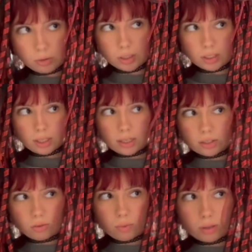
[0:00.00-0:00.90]
this side
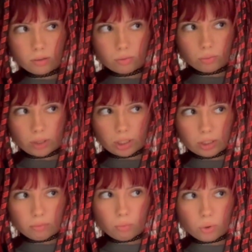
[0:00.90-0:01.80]
is the one
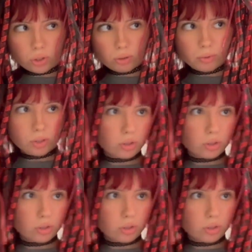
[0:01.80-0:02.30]
with more tubular